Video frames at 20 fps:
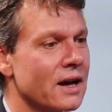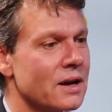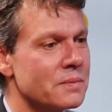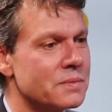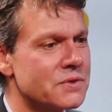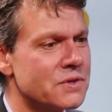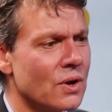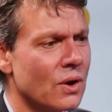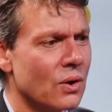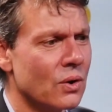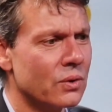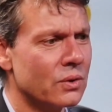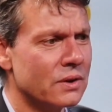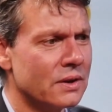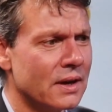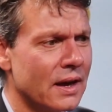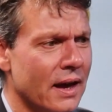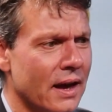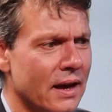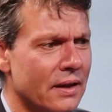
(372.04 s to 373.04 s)
So
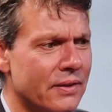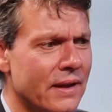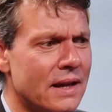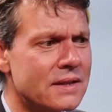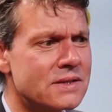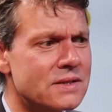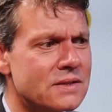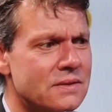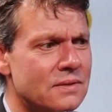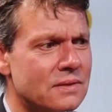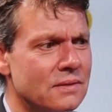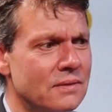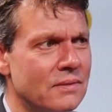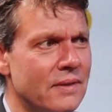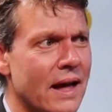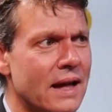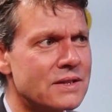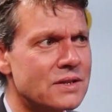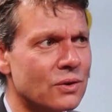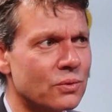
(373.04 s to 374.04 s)
yeah, that's
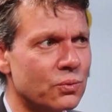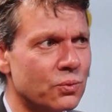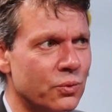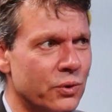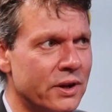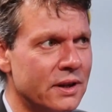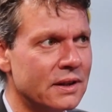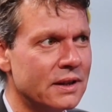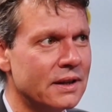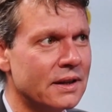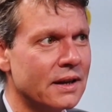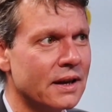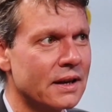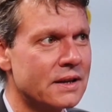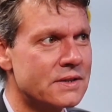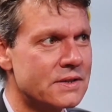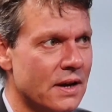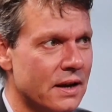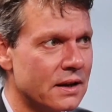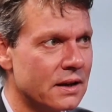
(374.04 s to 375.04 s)
a really
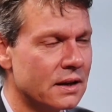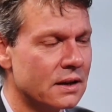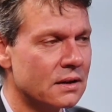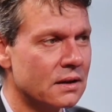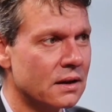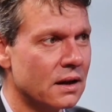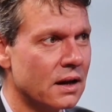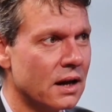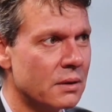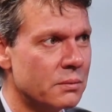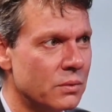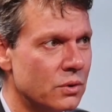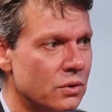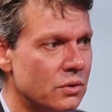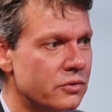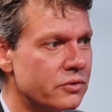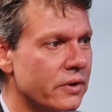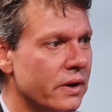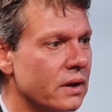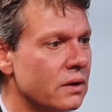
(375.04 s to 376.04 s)
exciting
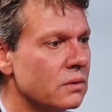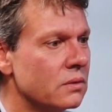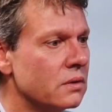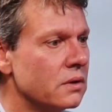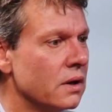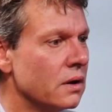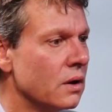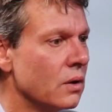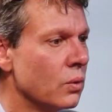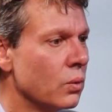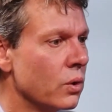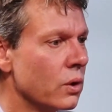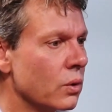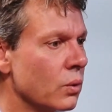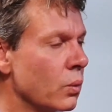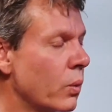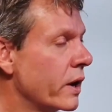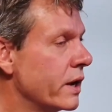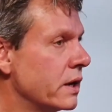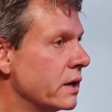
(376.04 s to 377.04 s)
move, and we're
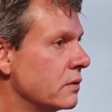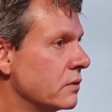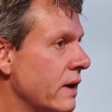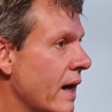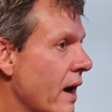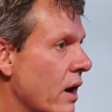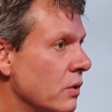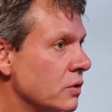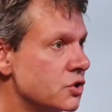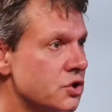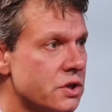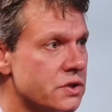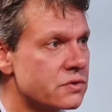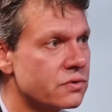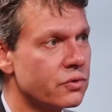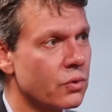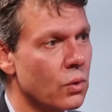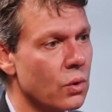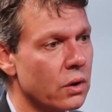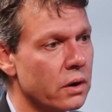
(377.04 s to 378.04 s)
waiting now
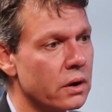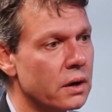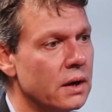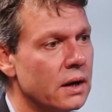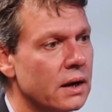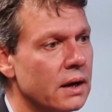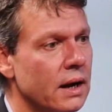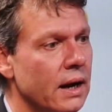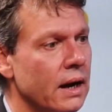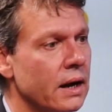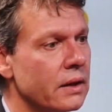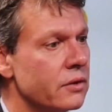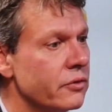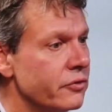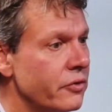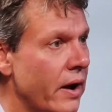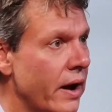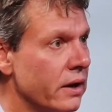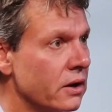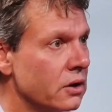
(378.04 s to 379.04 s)
just for the
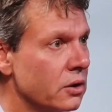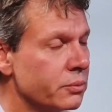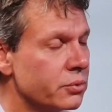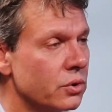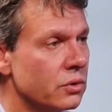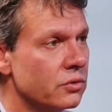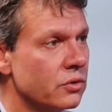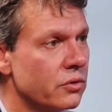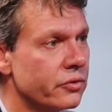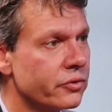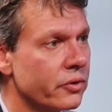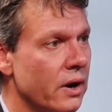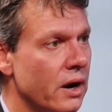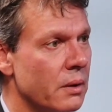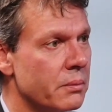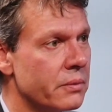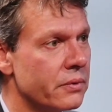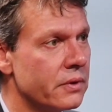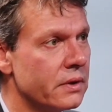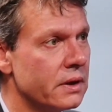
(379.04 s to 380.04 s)
final approval
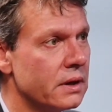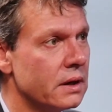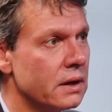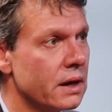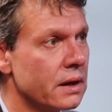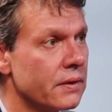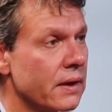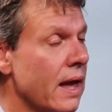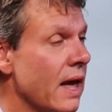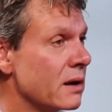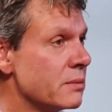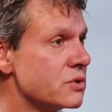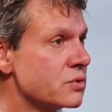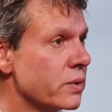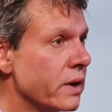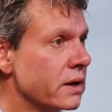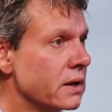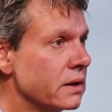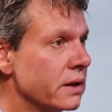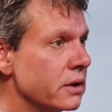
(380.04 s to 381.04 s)
from the cannabis
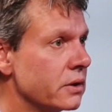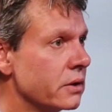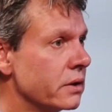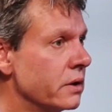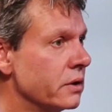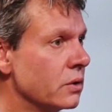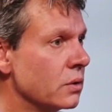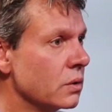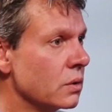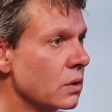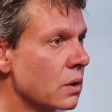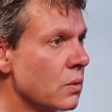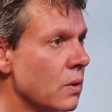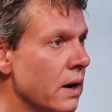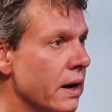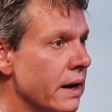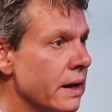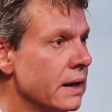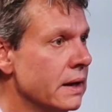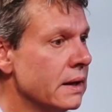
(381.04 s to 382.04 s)
regulator in
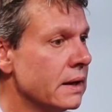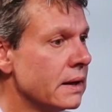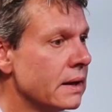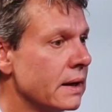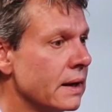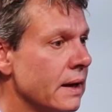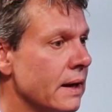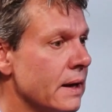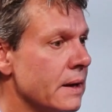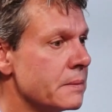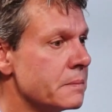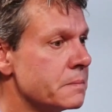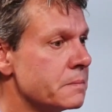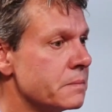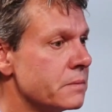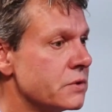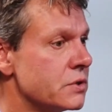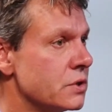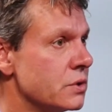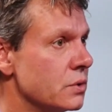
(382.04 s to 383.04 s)
Uruguay
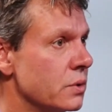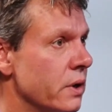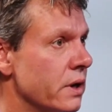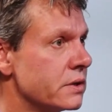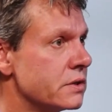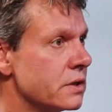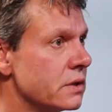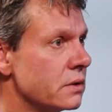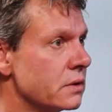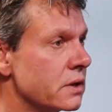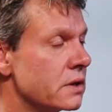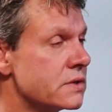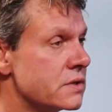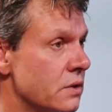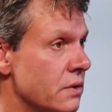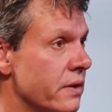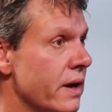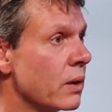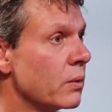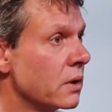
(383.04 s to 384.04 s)
to
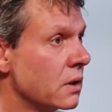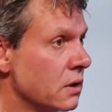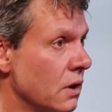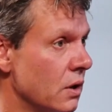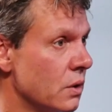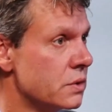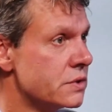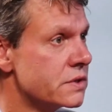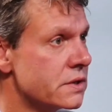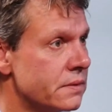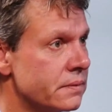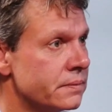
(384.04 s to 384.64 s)
consider that one closed.